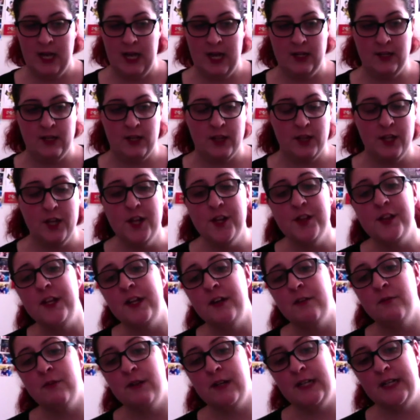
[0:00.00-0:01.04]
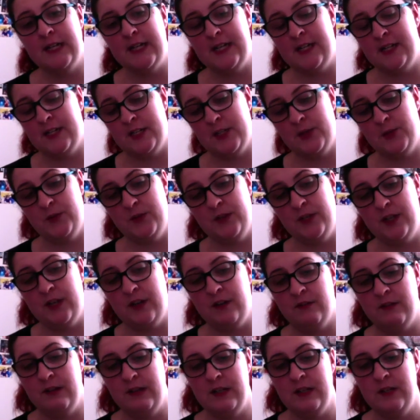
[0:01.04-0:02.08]
And the third thing I want to get out in this
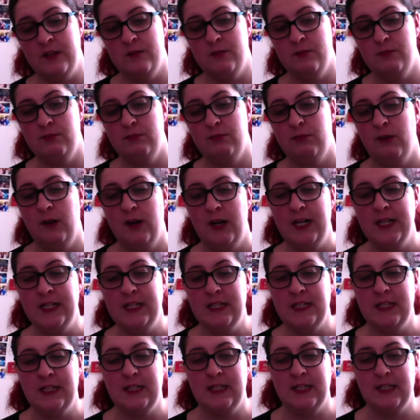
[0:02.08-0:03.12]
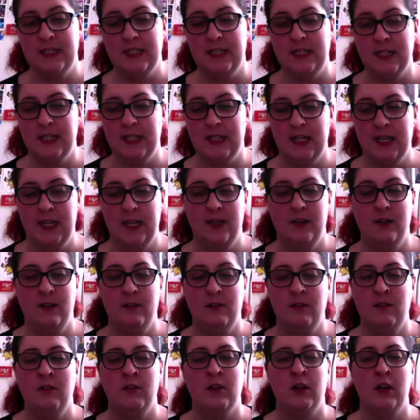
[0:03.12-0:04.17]
video is, why the
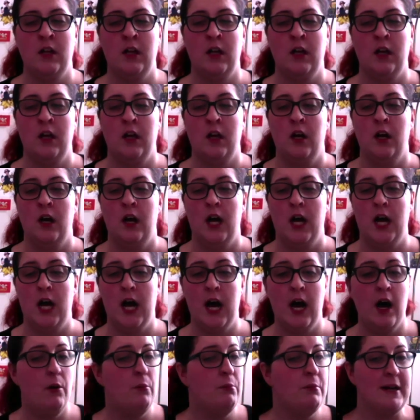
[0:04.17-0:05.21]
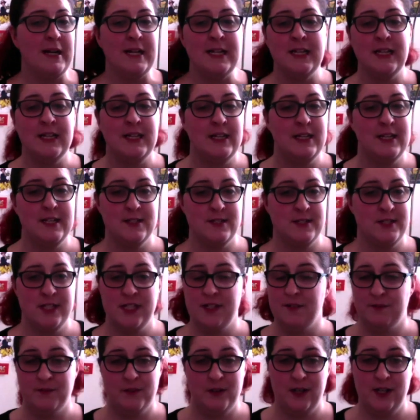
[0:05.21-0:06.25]
hell are we this
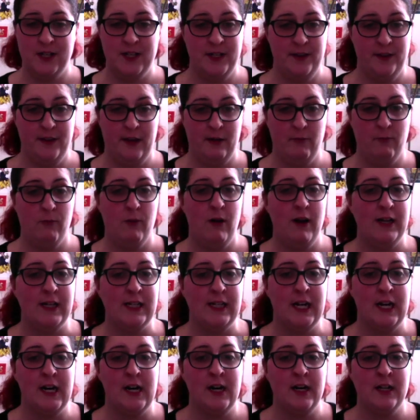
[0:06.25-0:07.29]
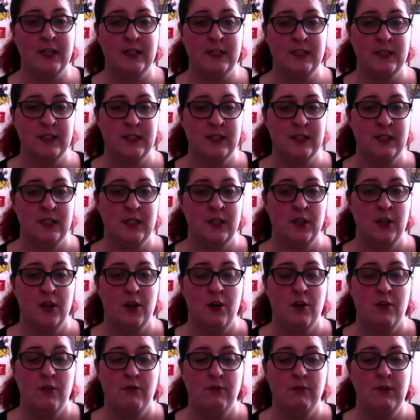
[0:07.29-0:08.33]
divided? Like, why can't
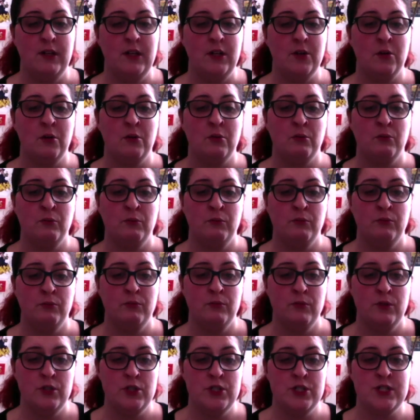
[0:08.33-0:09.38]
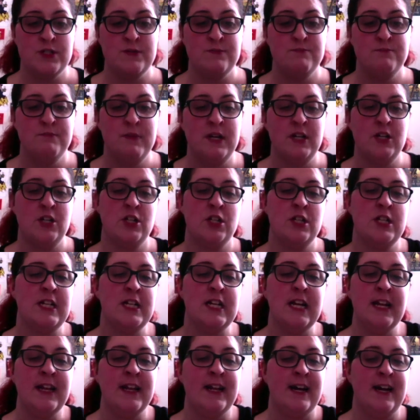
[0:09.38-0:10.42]
we all just mesh
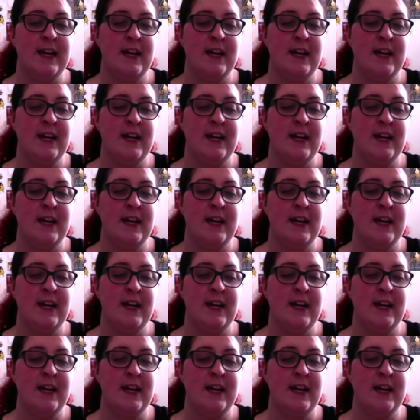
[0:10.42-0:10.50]
together?